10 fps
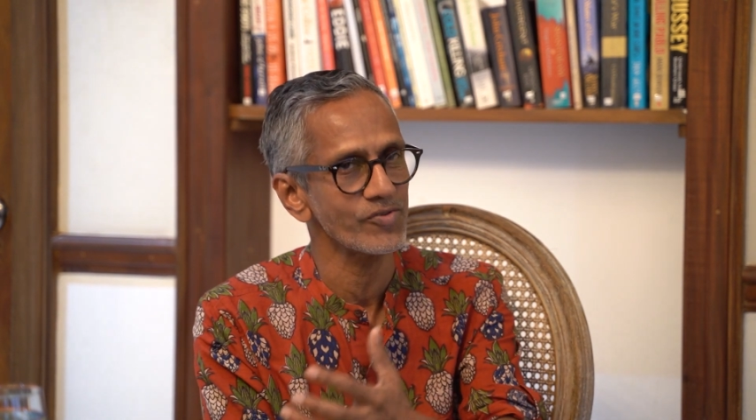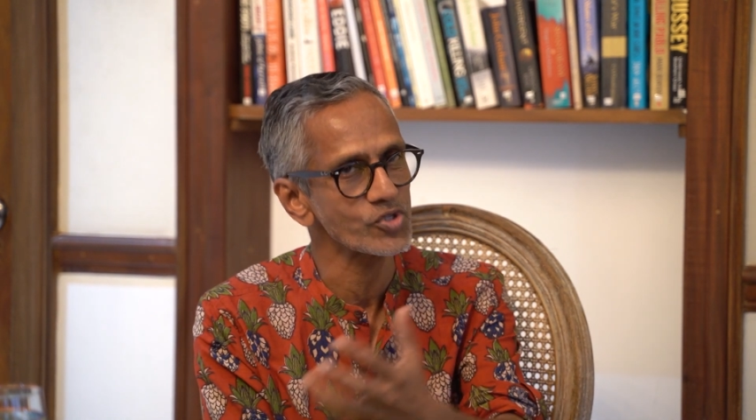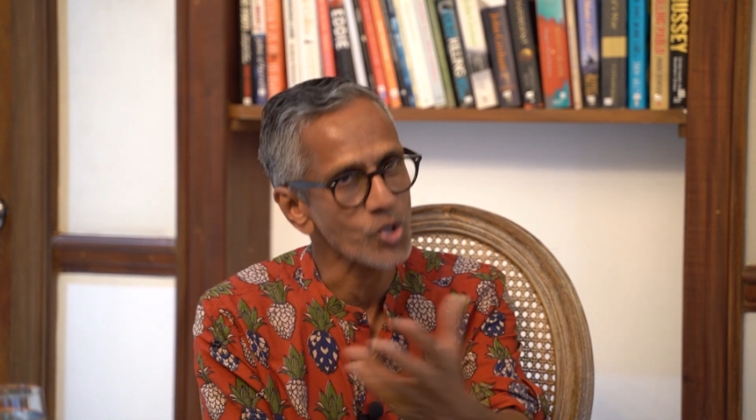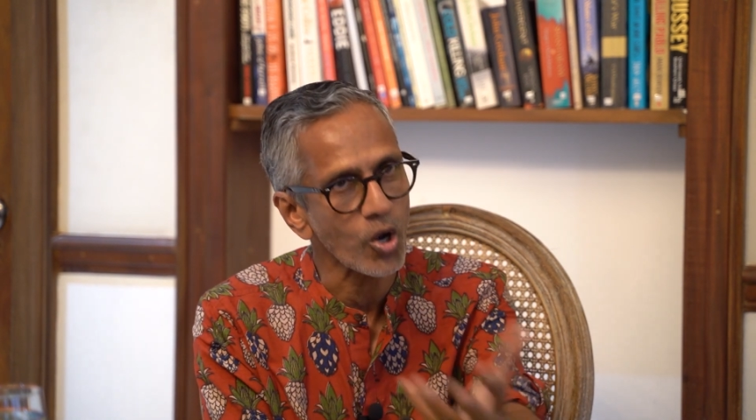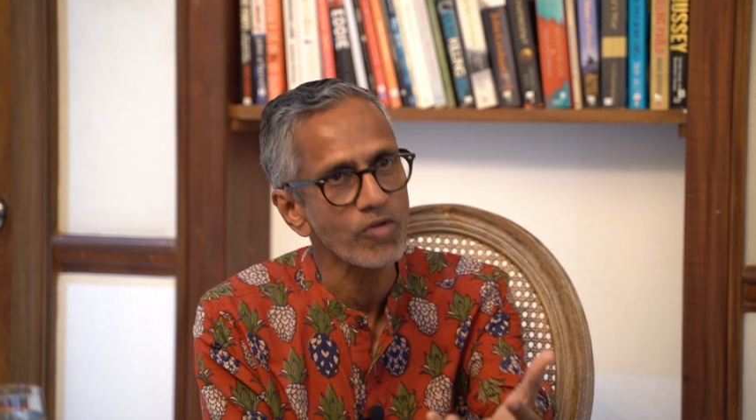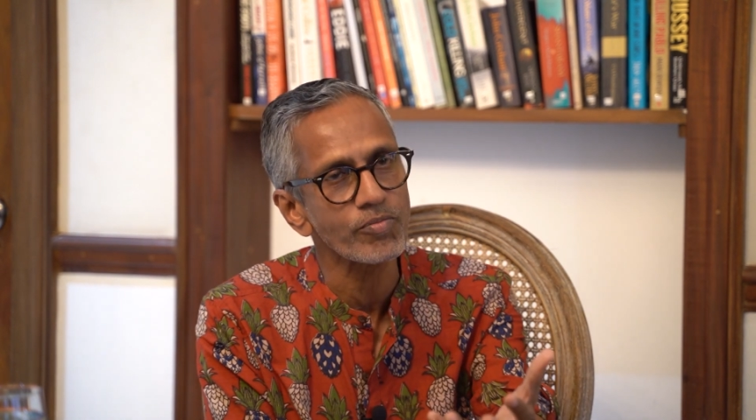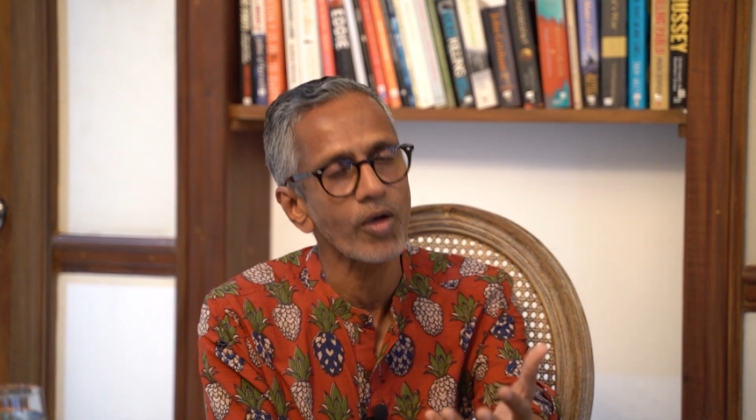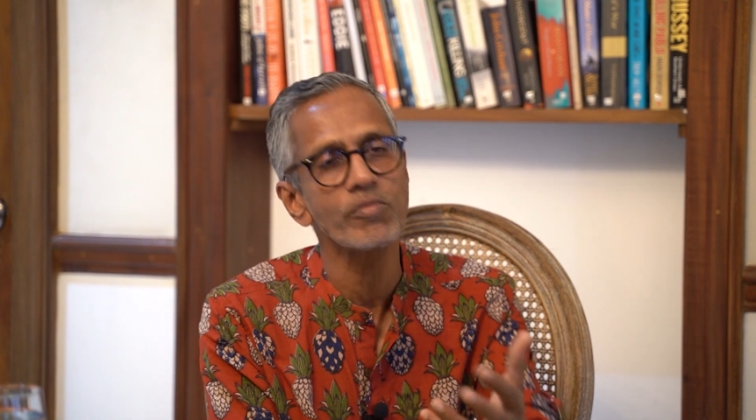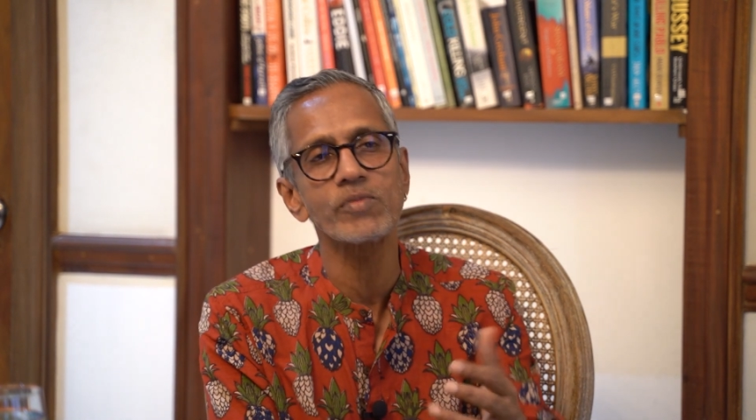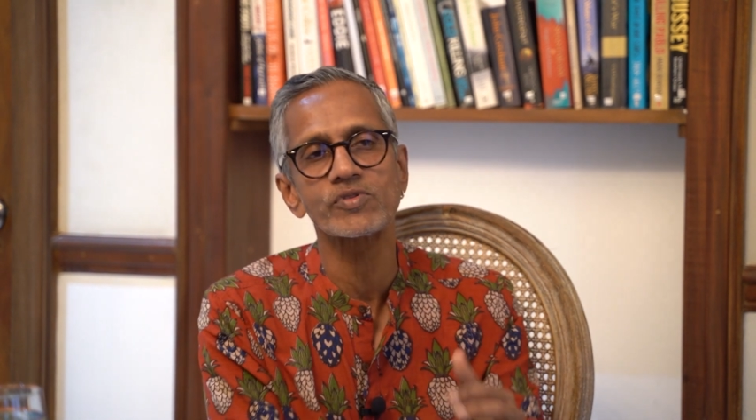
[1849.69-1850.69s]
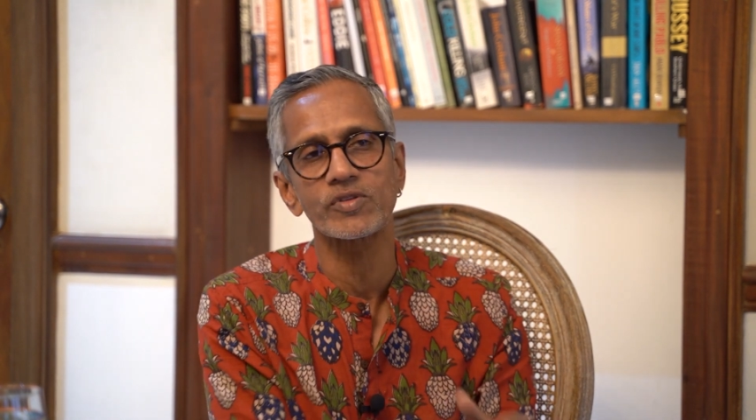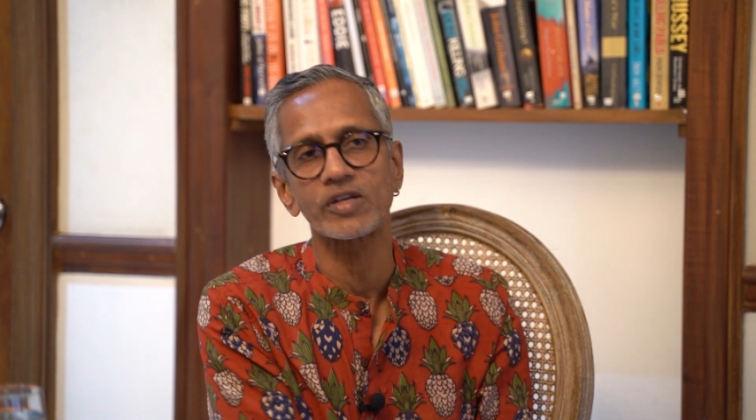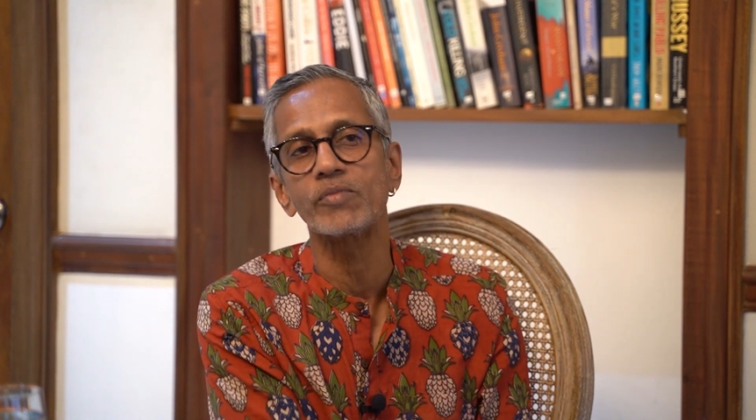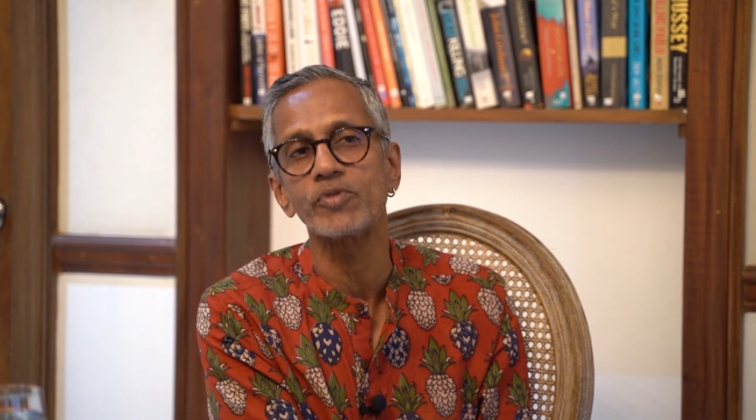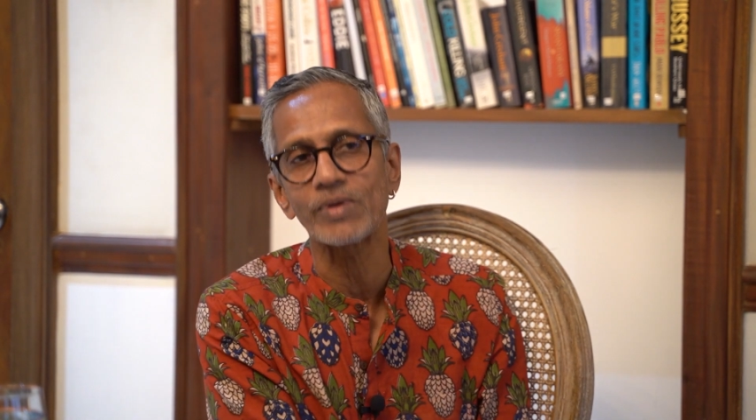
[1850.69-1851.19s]
solve problems of the
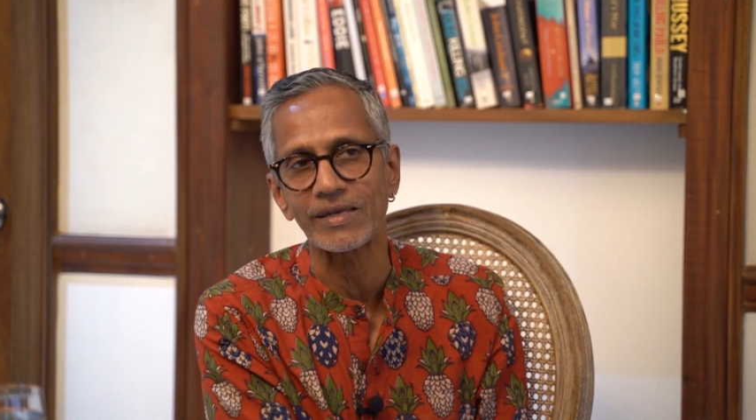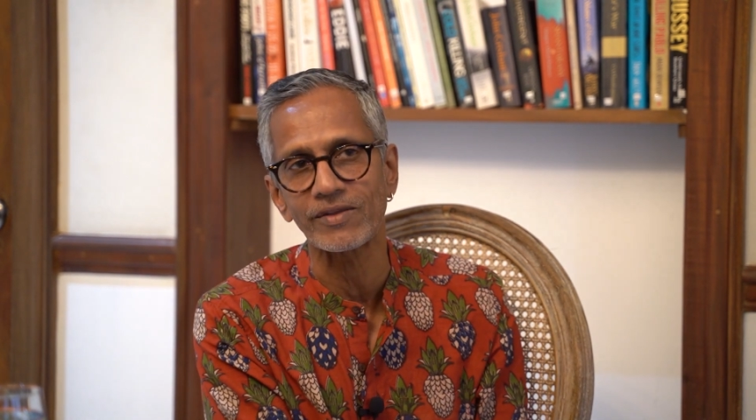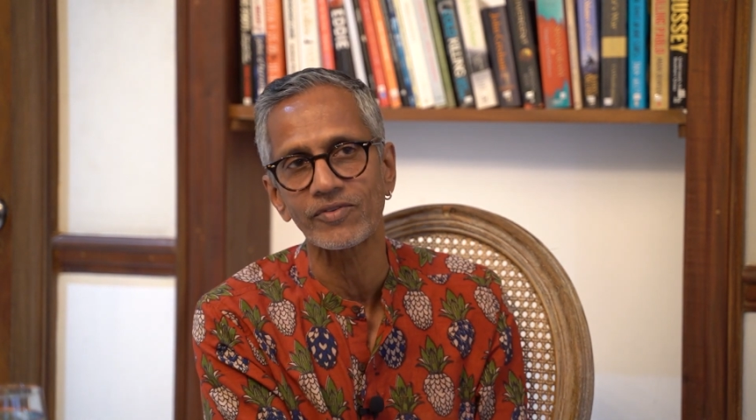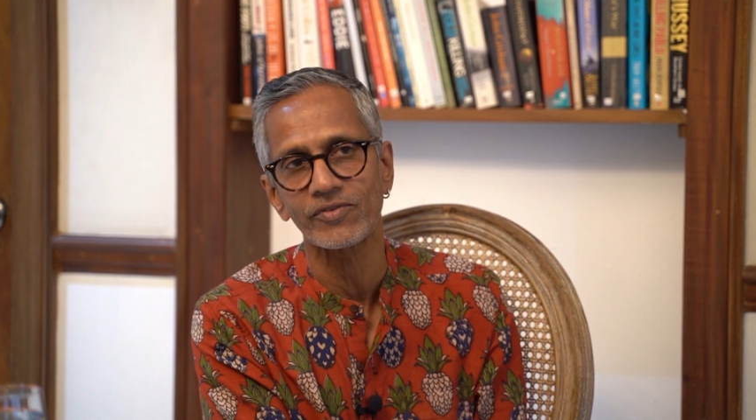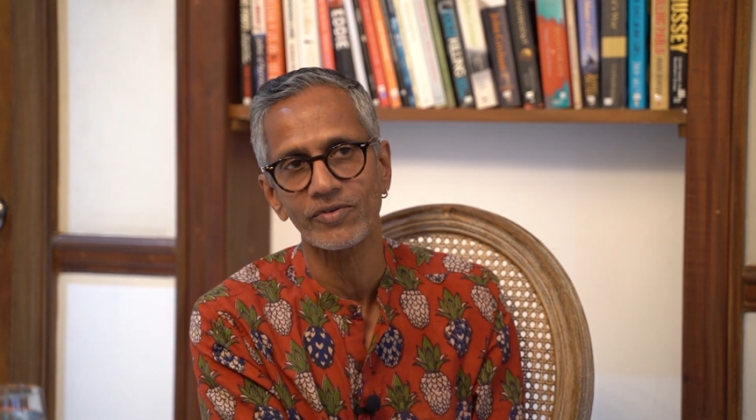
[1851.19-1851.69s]
communities.